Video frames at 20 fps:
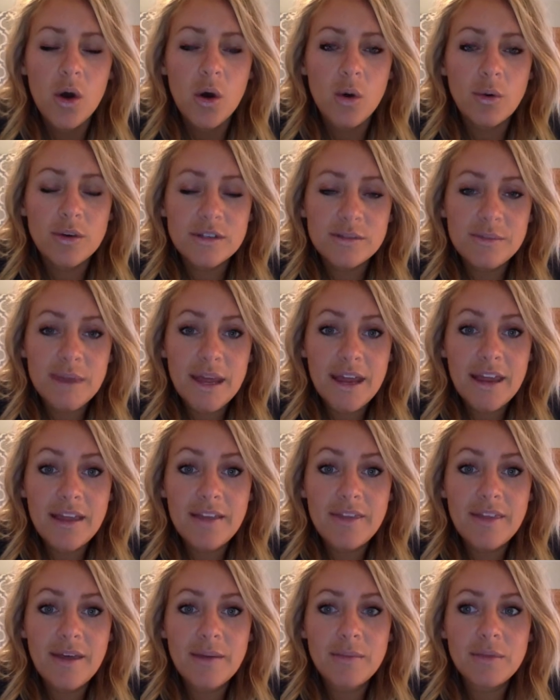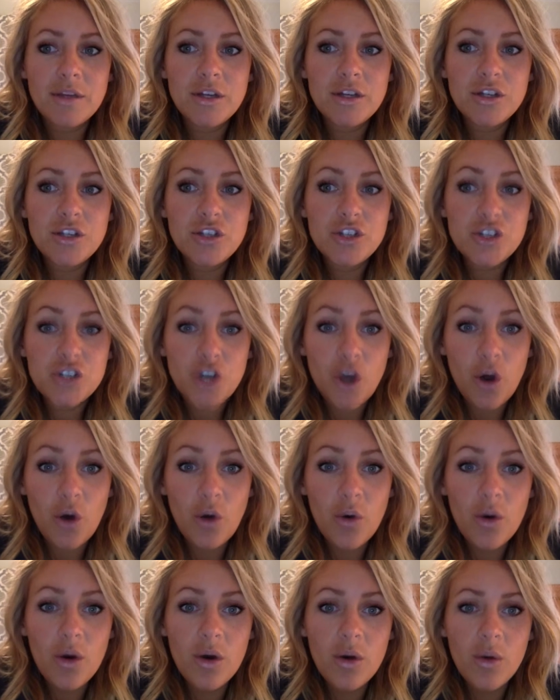was making them
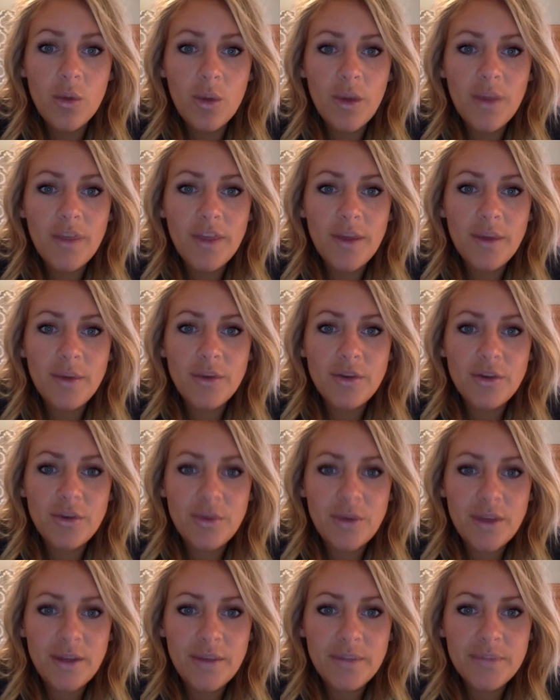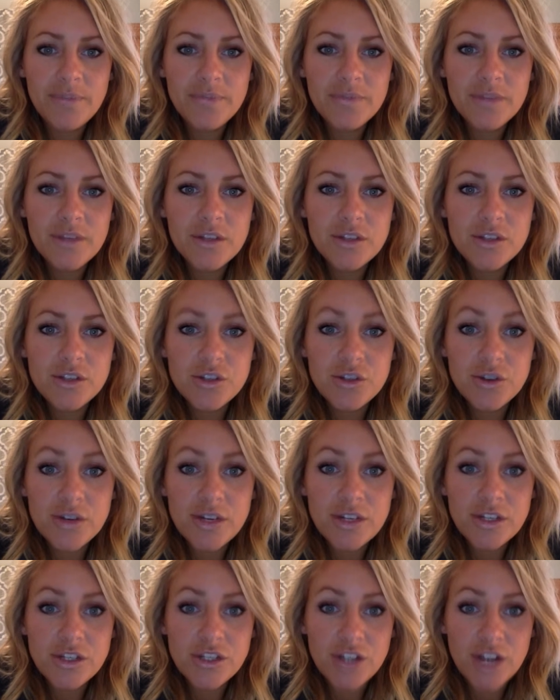show what they were doing.
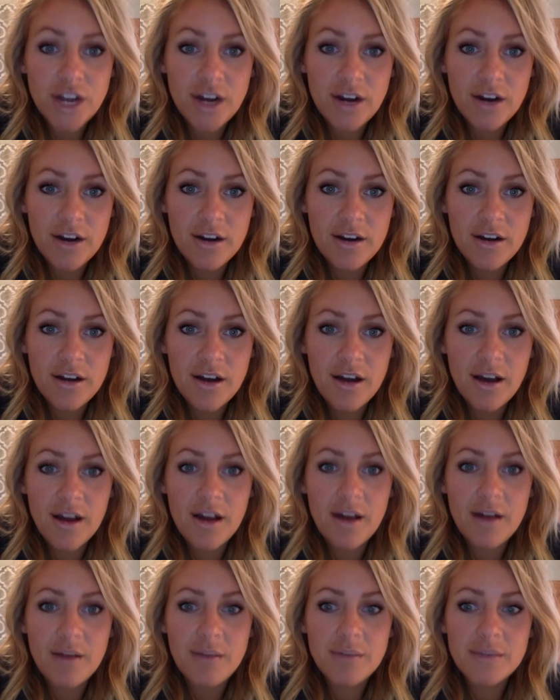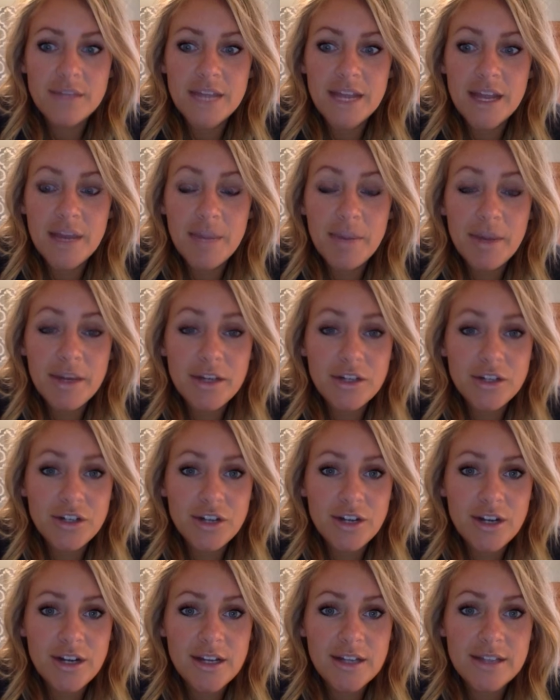Screen share, take a picture
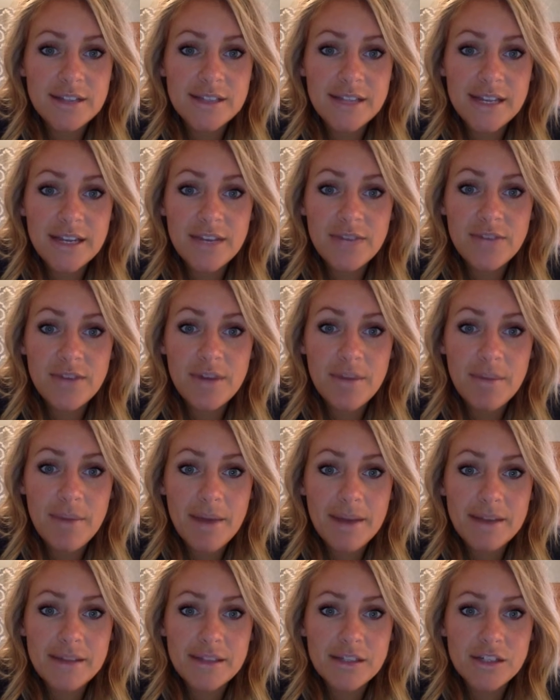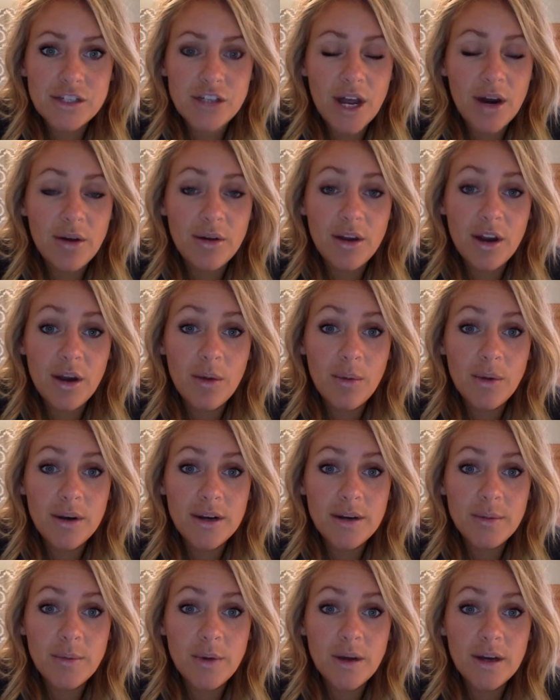and send it via message. I don't care what
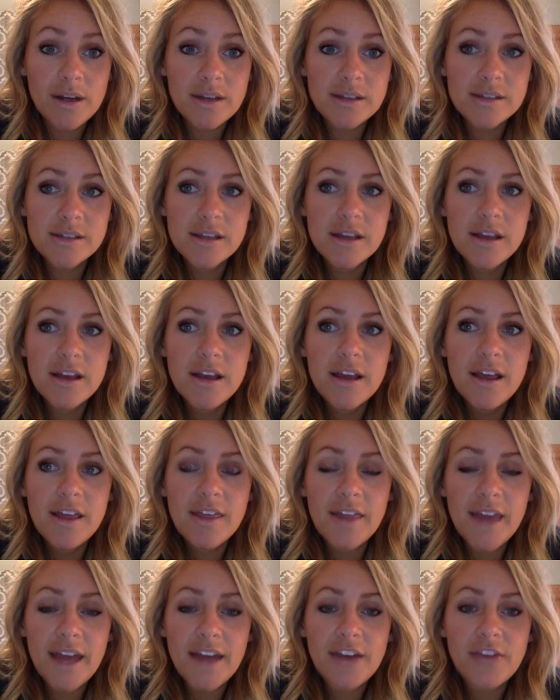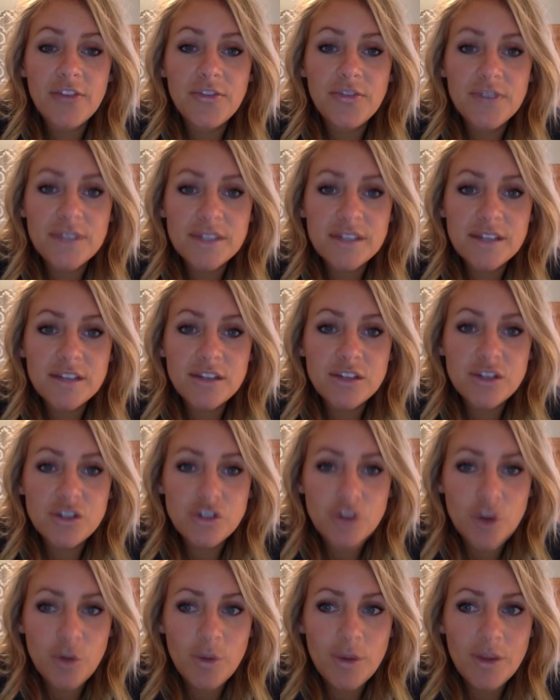it was. They had to physically
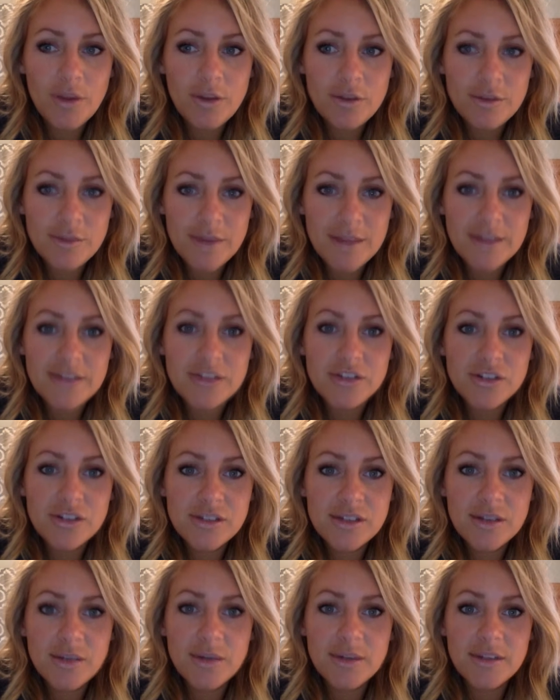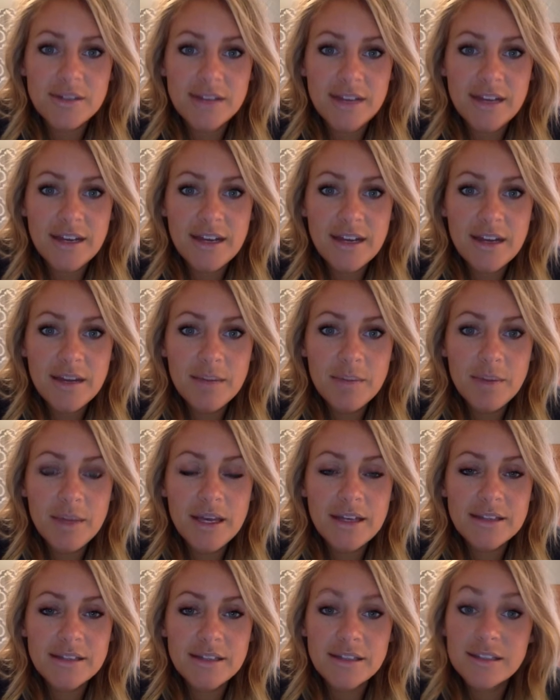show me those messages they were sending,
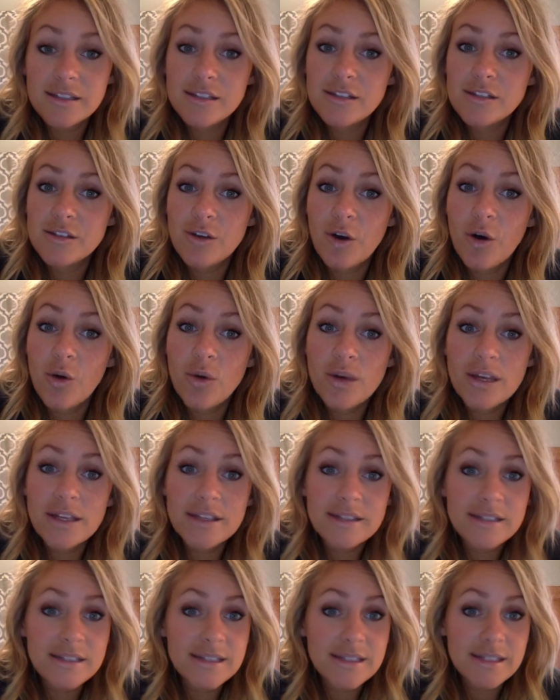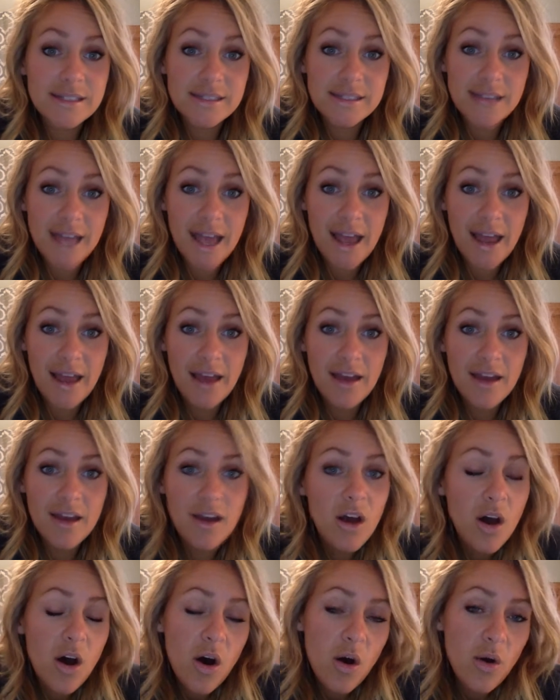because it's so easy to say,
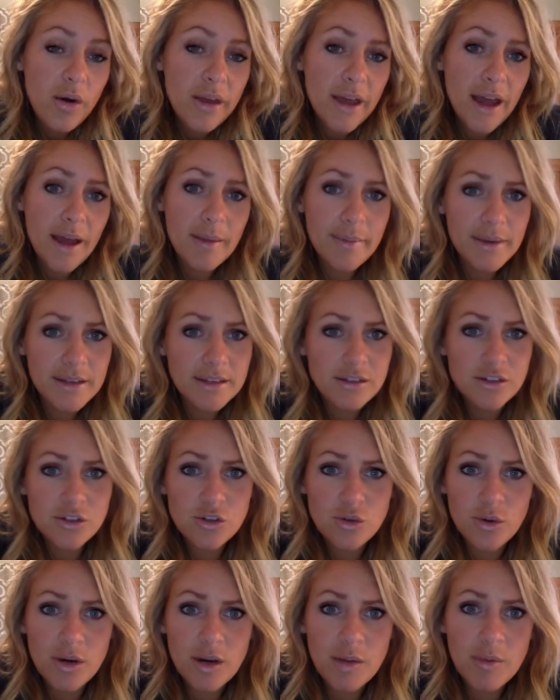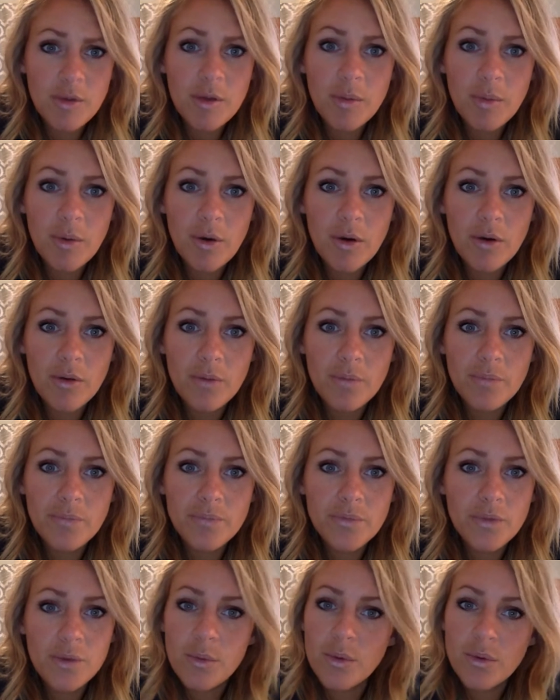oh yeah, I messaged 20 people,
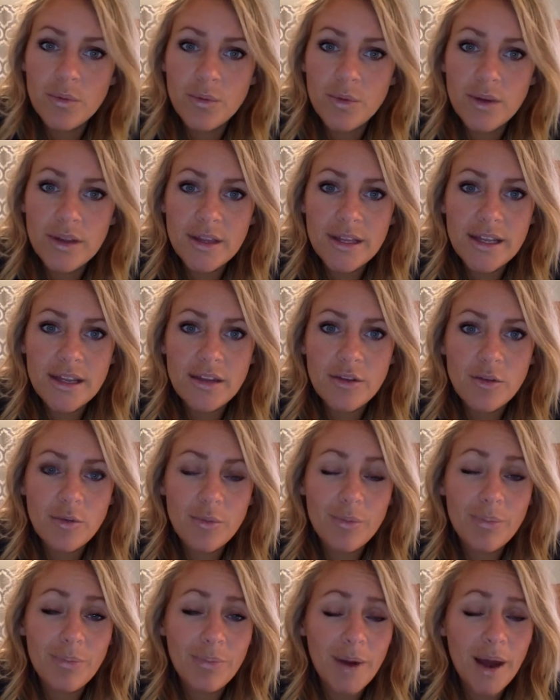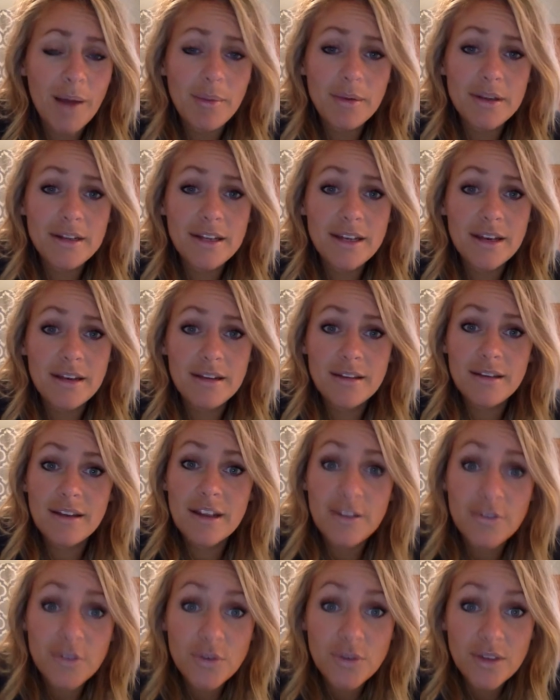when really you probably didn't. And
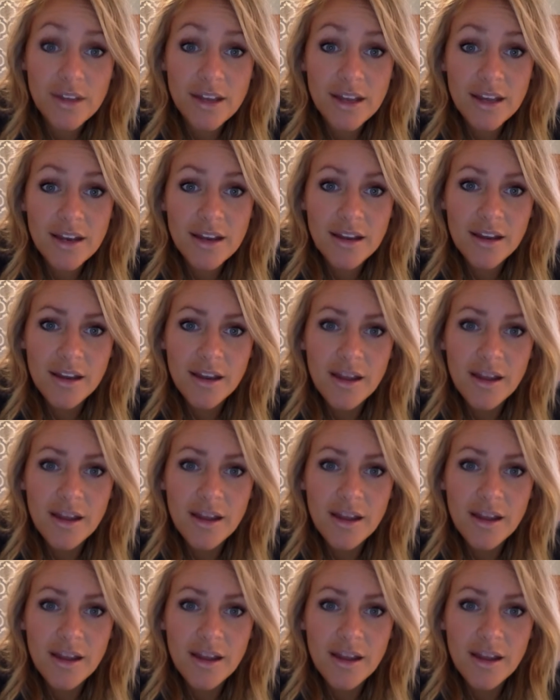if you did,